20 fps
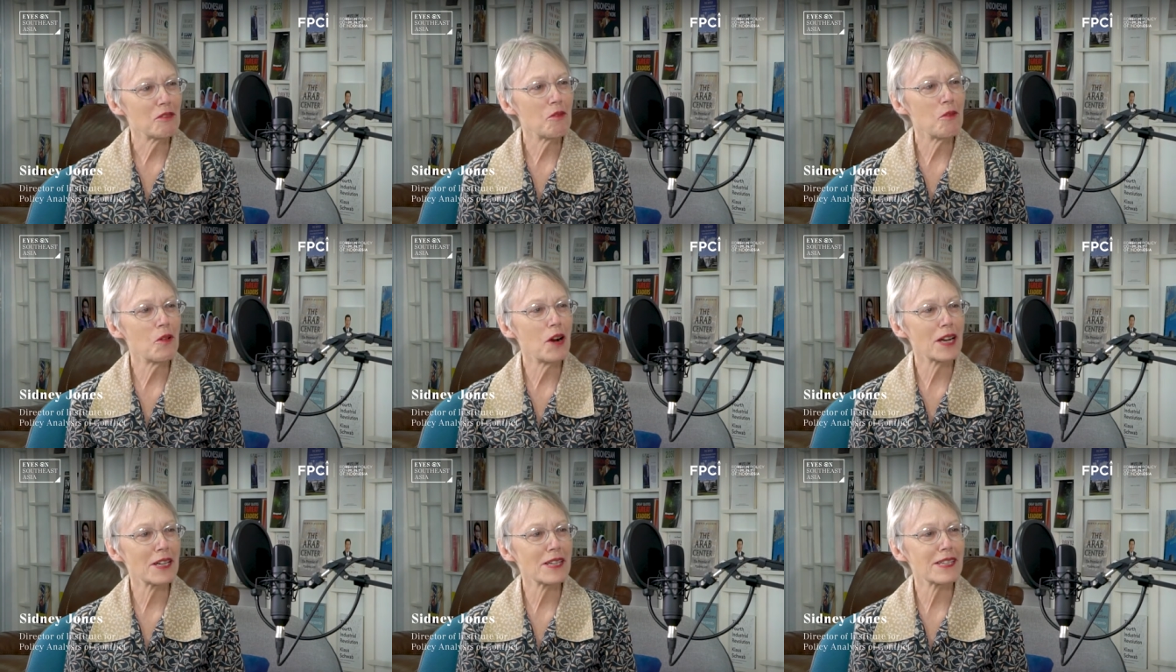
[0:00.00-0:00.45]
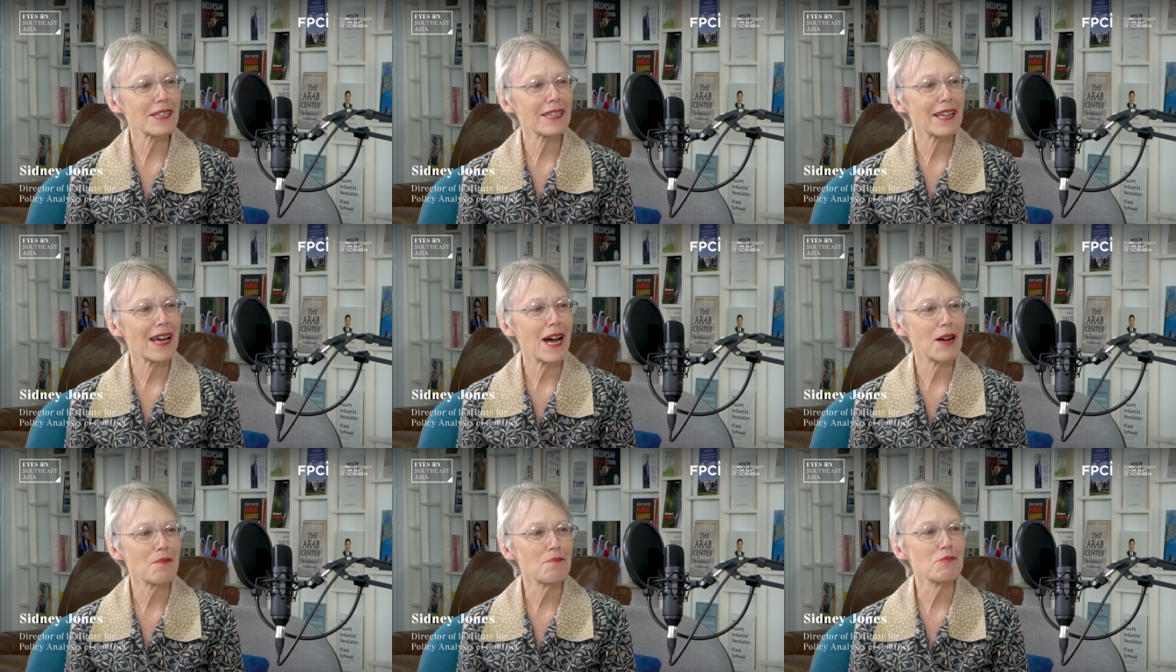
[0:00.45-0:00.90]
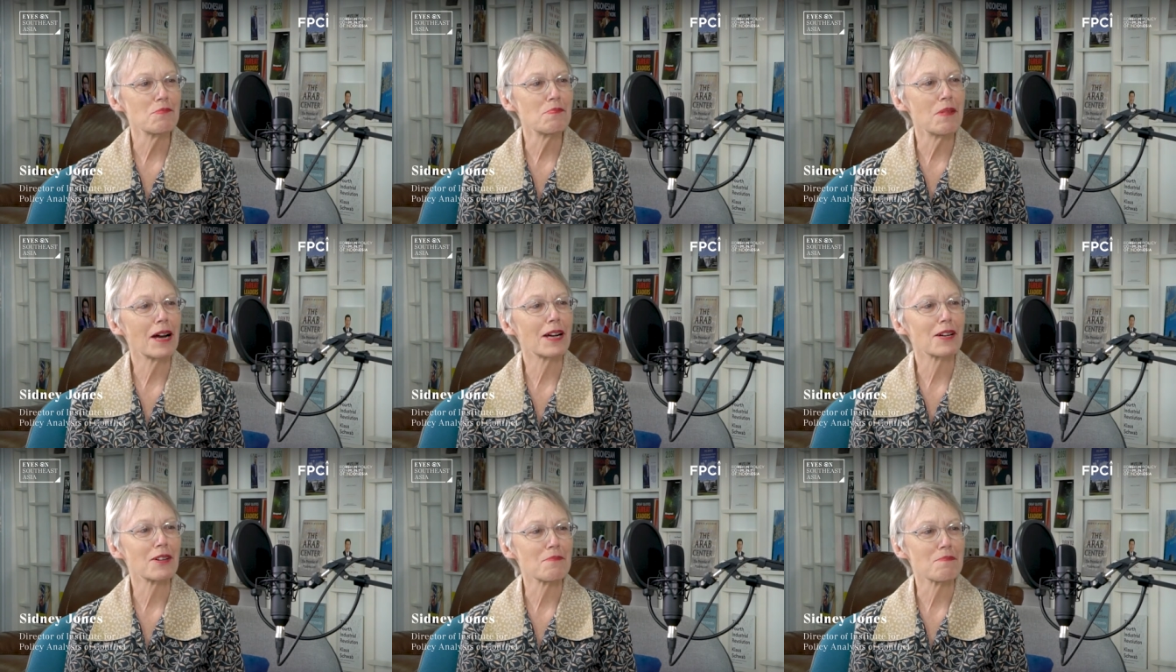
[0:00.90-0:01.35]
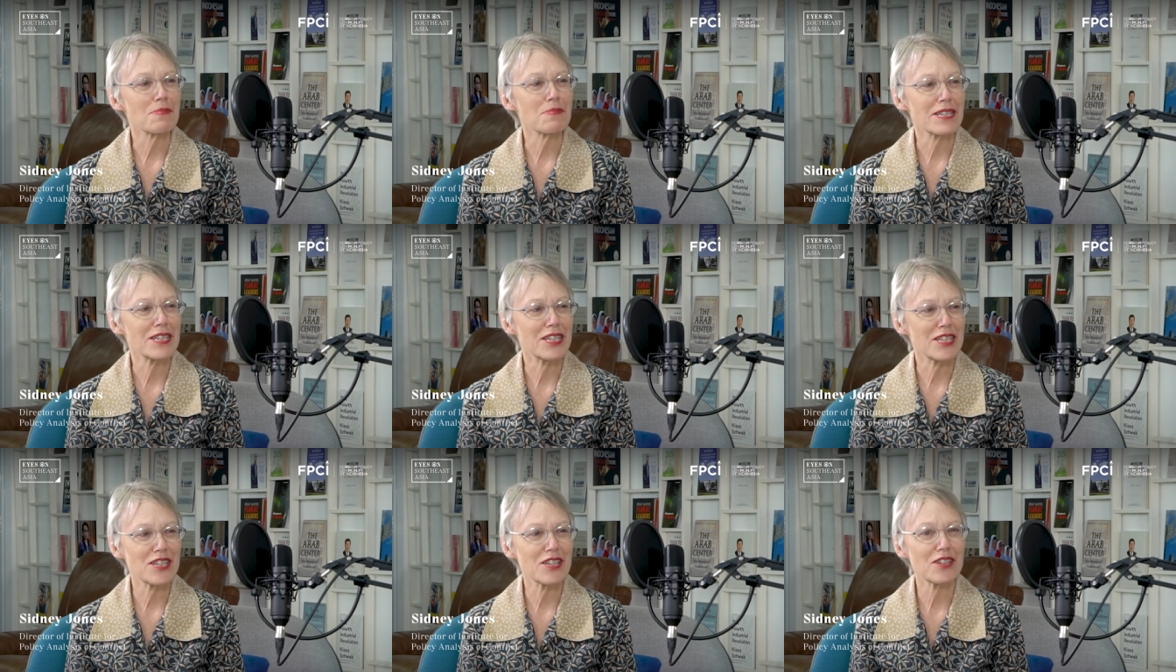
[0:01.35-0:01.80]
what Abu Bakar
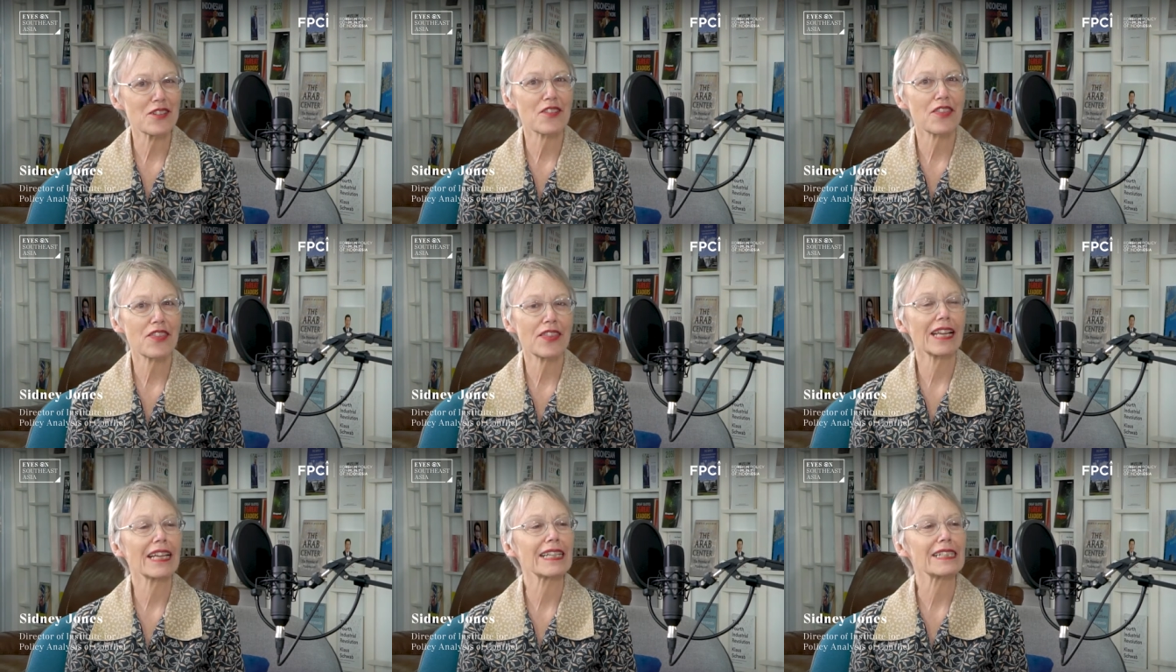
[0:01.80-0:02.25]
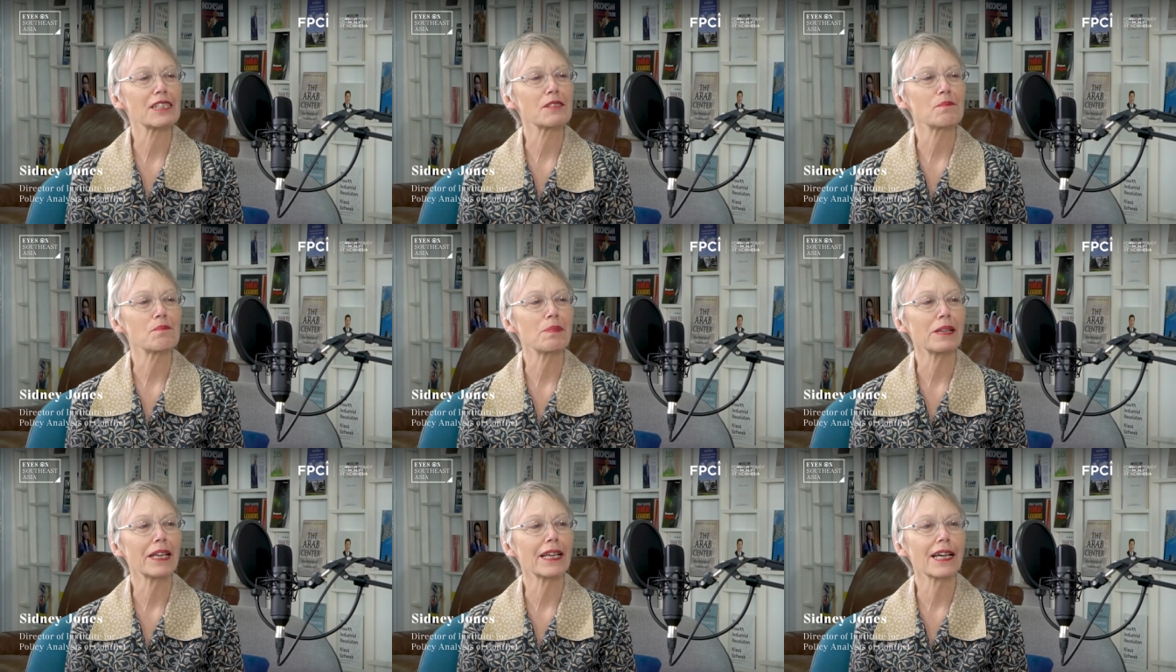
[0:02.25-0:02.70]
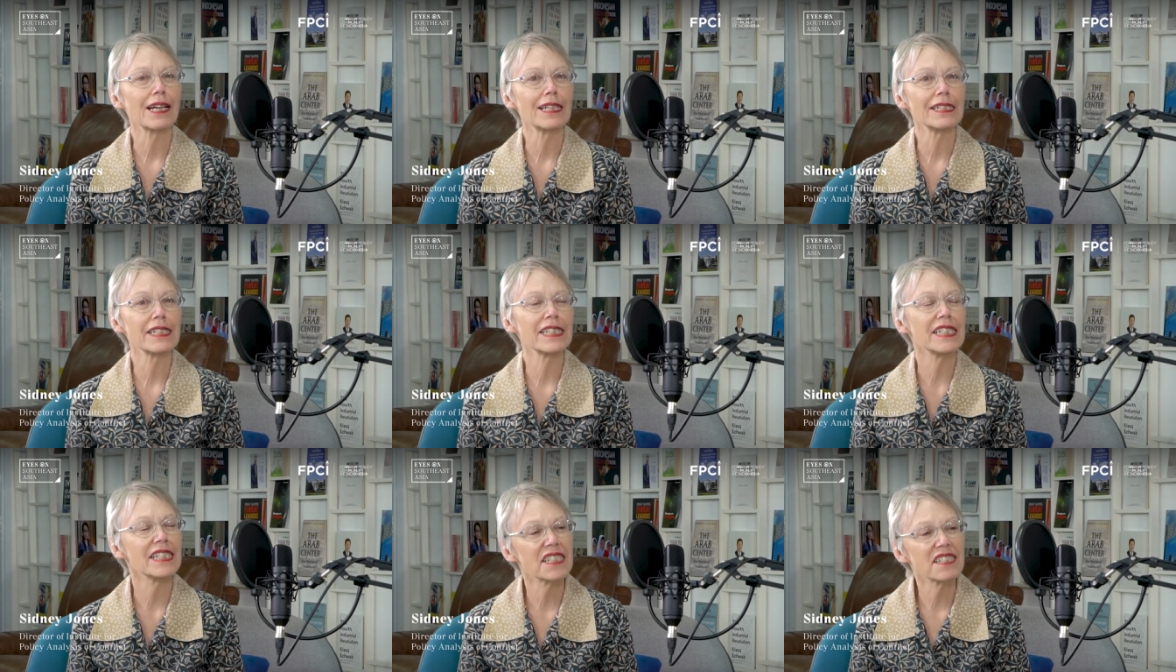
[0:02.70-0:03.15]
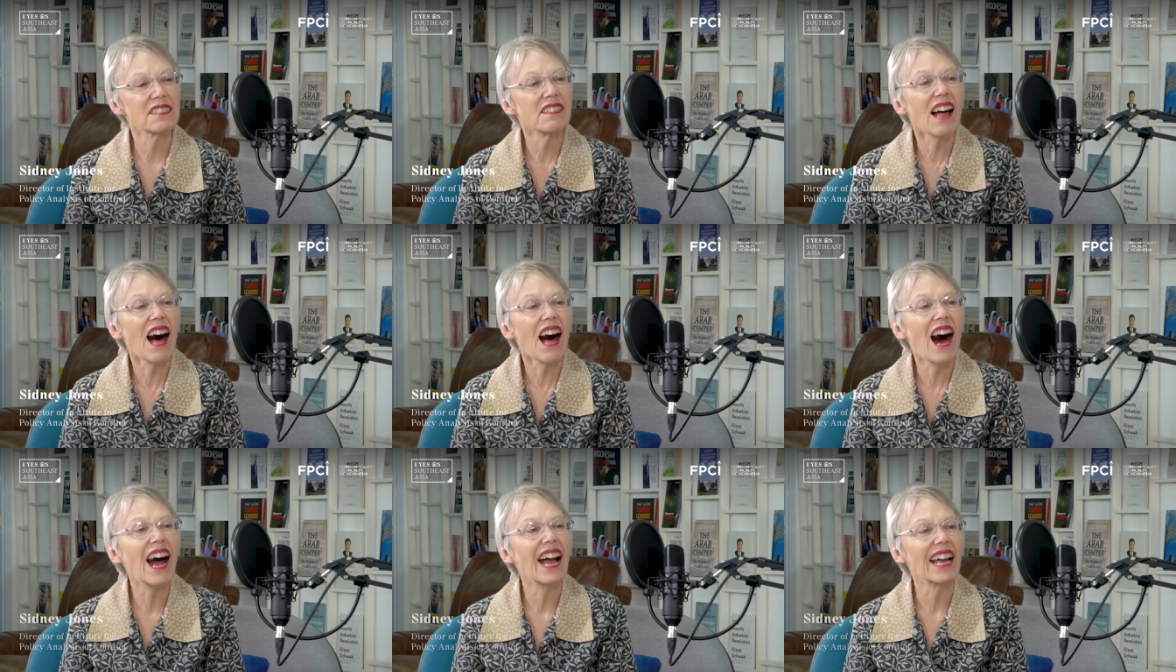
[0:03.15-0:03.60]
Basyir thinks because he's
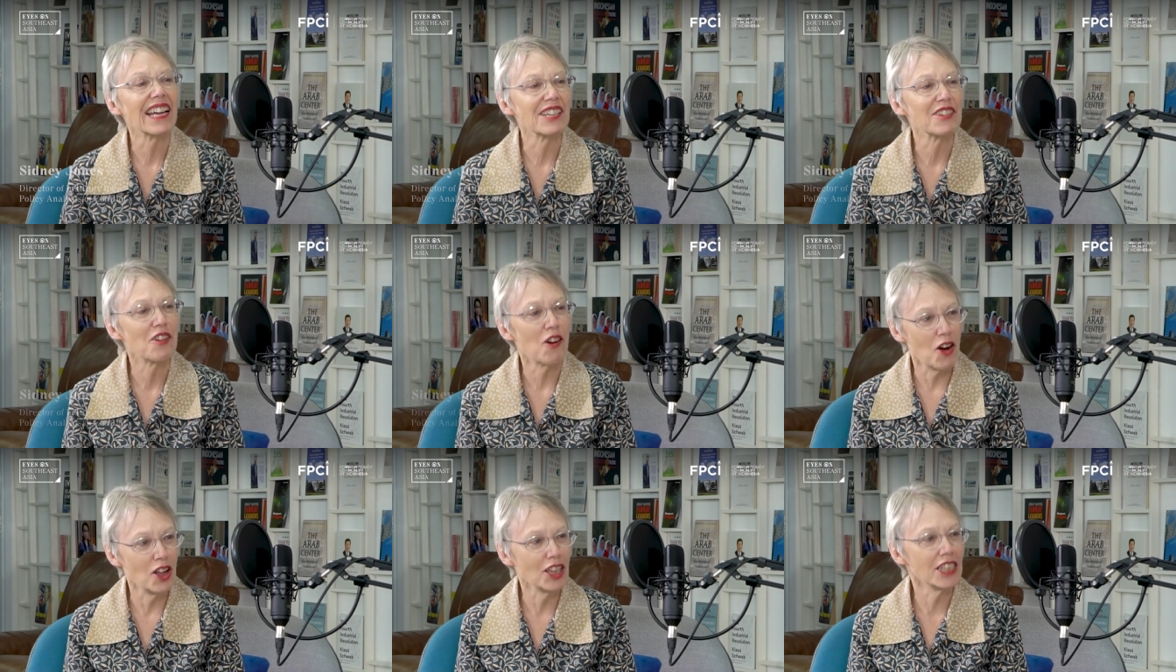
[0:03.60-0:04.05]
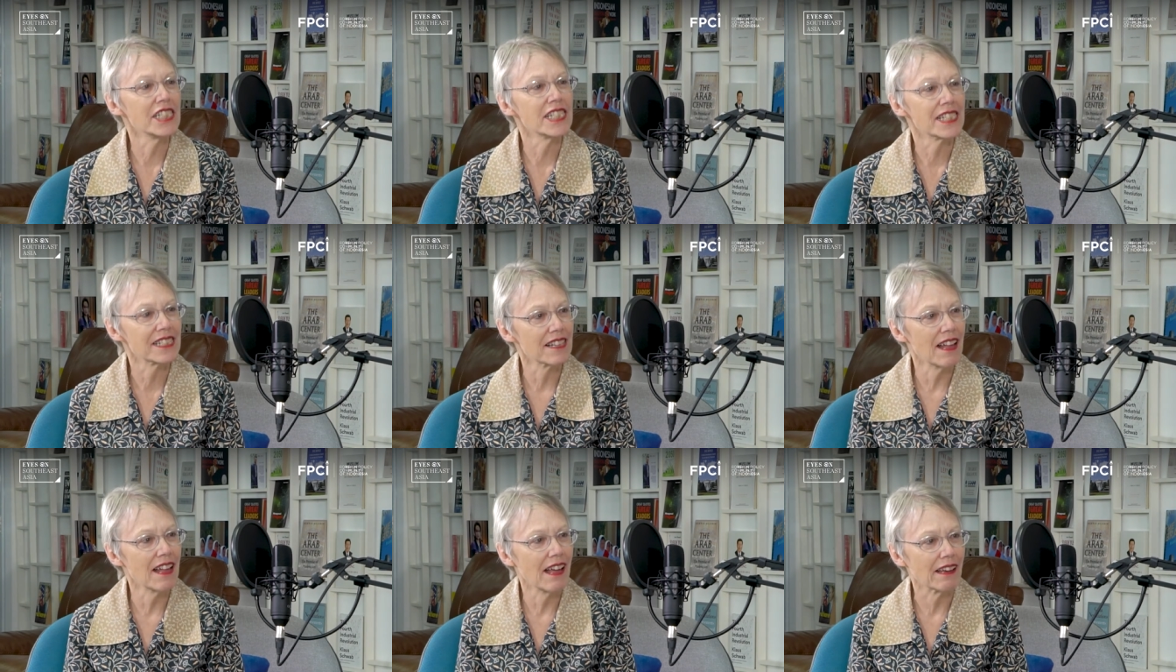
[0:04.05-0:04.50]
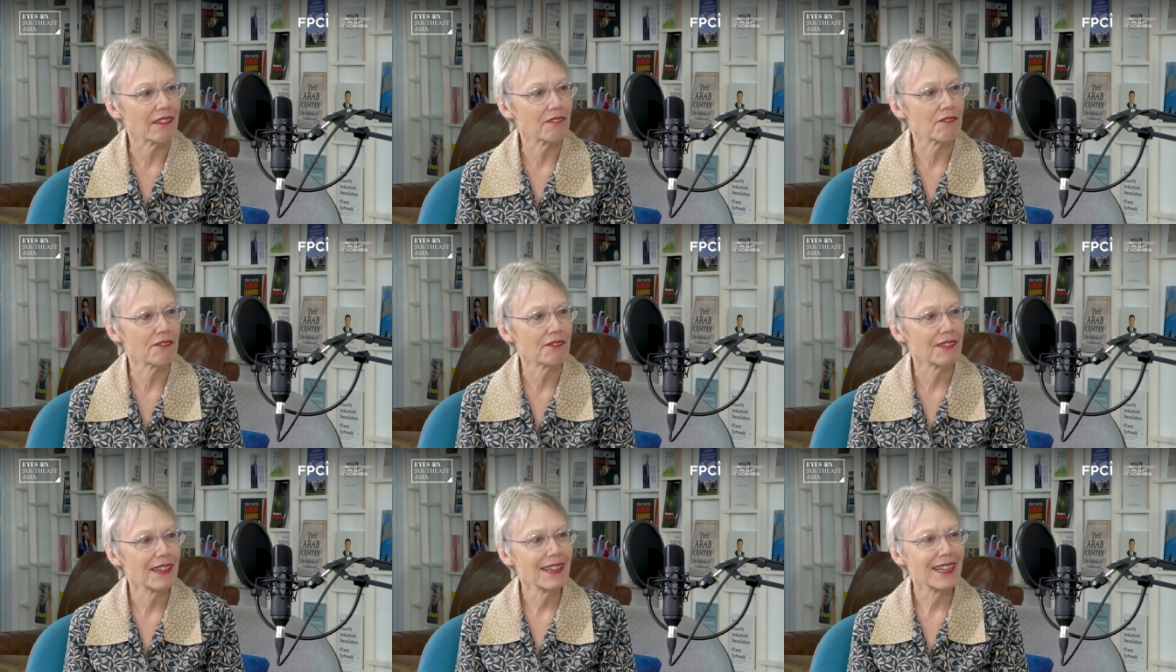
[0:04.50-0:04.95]
lied all his life.